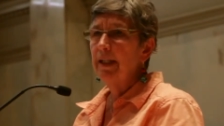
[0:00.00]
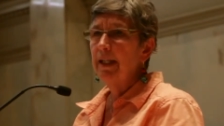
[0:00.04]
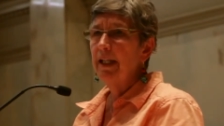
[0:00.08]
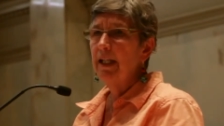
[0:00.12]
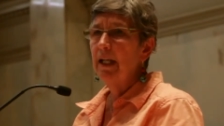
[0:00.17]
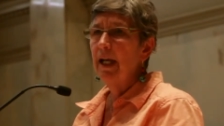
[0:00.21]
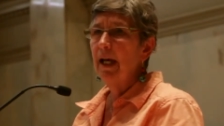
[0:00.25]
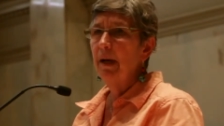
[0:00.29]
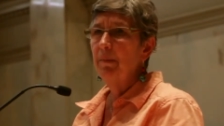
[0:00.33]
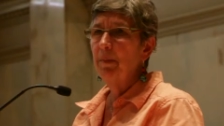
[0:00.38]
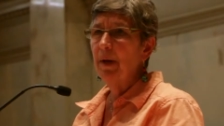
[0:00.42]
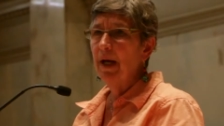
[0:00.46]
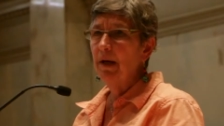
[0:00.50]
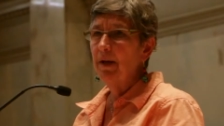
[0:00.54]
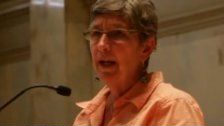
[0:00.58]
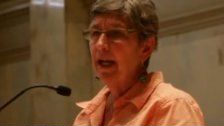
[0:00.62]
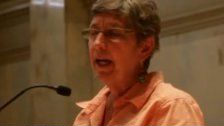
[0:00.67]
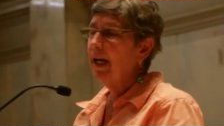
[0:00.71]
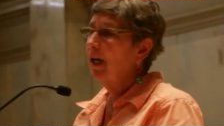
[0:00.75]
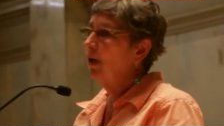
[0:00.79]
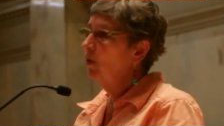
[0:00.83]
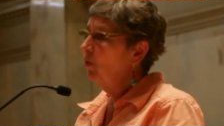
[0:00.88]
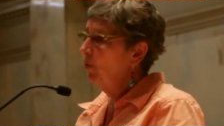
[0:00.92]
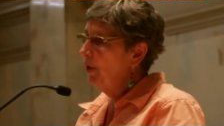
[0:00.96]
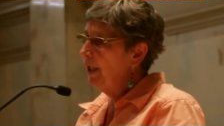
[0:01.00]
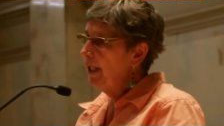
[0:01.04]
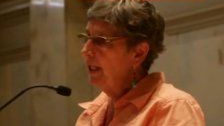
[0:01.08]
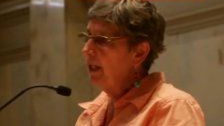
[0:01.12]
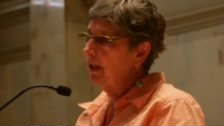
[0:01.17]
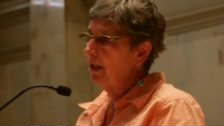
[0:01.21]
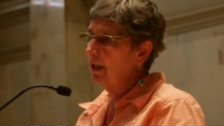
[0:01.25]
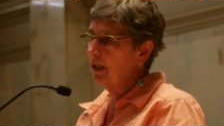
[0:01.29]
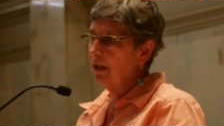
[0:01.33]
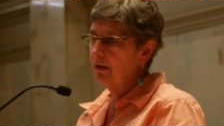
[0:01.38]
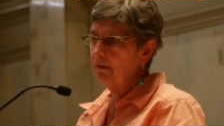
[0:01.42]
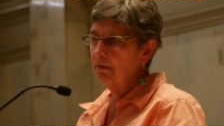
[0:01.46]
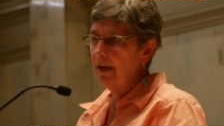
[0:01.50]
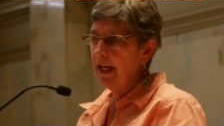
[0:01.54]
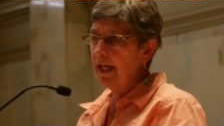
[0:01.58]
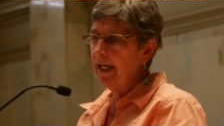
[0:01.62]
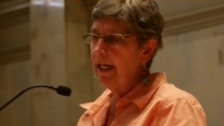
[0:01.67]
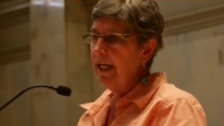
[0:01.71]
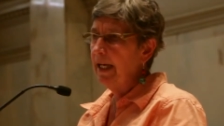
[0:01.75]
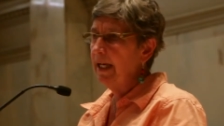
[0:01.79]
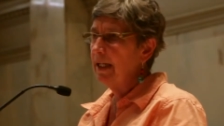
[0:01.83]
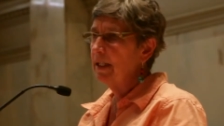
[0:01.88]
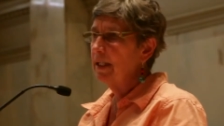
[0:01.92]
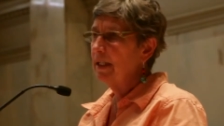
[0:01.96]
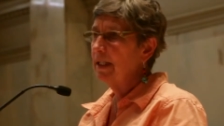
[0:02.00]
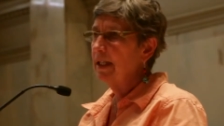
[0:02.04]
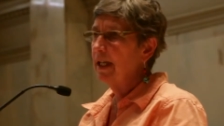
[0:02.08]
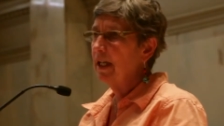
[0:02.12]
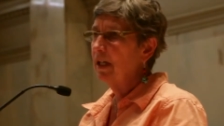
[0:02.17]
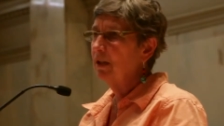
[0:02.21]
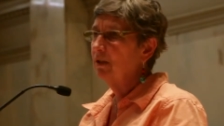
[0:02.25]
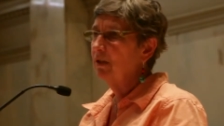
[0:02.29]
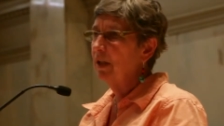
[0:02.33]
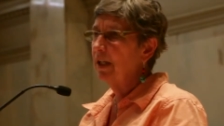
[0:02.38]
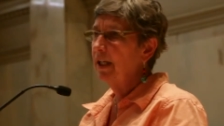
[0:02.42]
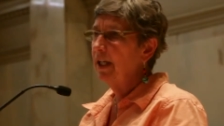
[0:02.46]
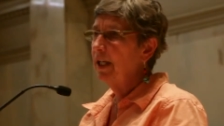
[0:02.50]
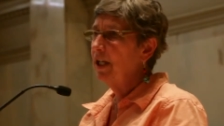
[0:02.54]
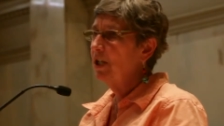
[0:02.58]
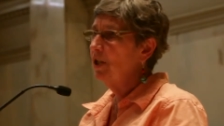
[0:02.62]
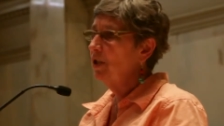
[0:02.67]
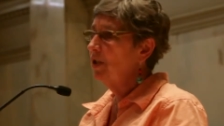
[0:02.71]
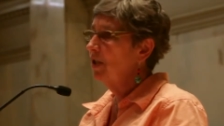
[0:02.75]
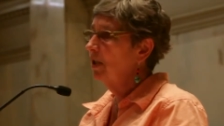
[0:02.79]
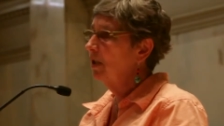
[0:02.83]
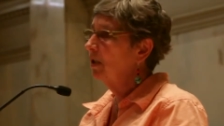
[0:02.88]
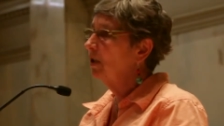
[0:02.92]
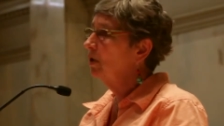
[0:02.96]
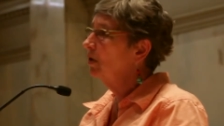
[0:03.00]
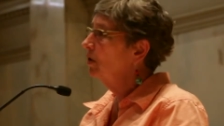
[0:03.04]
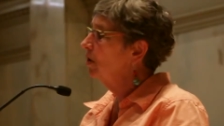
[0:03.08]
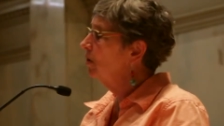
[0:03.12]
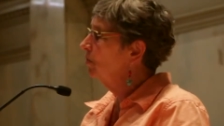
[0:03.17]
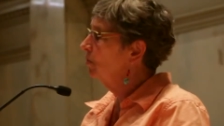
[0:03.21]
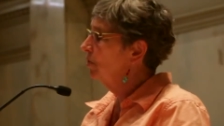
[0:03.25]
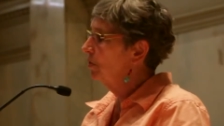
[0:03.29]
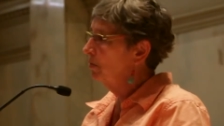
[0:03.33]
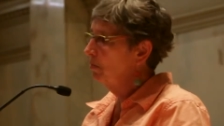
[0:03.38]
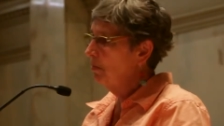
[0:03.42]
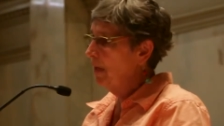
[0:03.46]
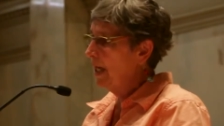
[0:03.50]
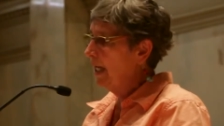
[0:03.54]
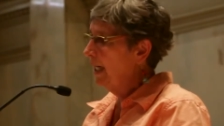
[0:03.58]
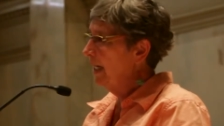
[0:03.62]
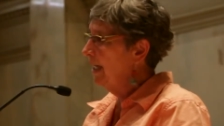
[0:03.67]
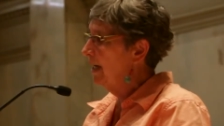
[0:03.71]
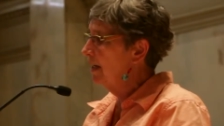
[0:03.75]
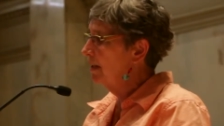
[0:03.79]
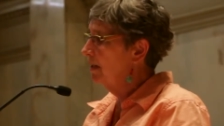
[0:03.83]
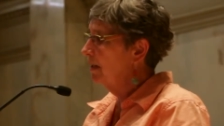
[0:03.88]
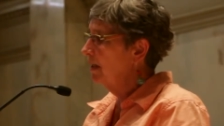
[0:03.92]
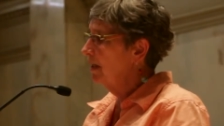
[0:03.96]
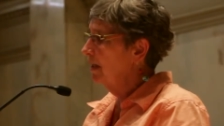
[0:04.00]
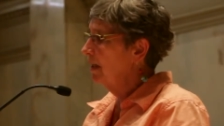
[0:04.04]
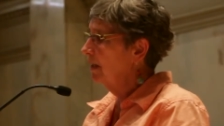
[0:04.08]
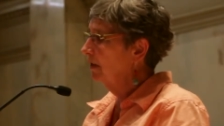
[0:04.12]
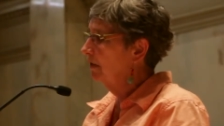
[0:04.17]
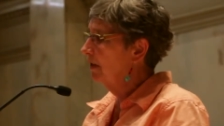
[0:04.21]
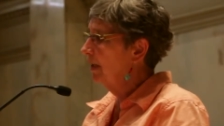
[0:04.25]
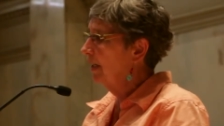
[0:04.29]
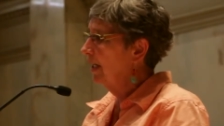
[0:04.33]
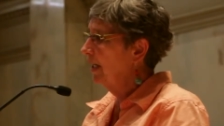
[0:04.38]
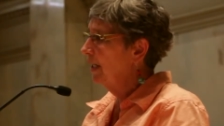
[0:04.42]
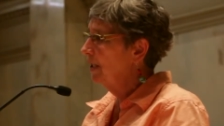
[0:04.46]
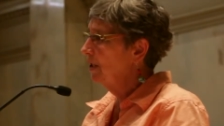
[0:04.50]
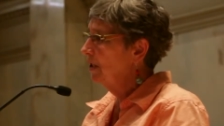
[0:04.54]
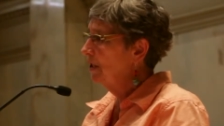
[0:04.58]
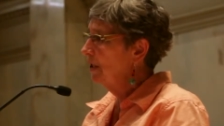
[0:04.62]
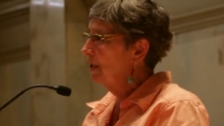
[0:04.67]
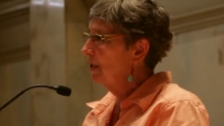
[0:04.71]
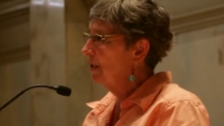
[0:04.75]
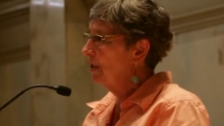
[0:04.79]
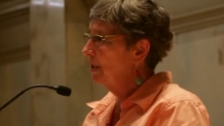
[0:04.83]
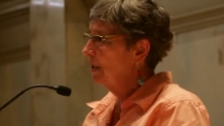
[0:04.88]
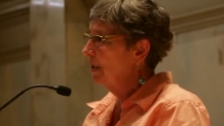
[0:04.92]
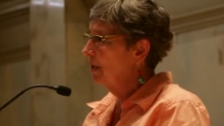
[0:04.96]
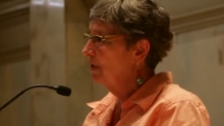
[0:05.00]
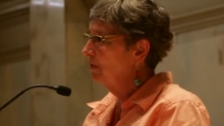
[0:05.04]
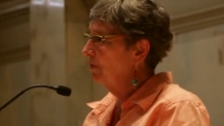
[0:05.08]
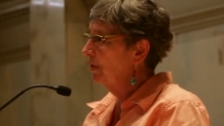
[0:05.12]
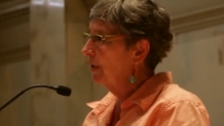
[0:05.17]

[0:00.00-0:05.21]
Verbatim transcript: and about how we are ready as a congregation, along with many other congregations in the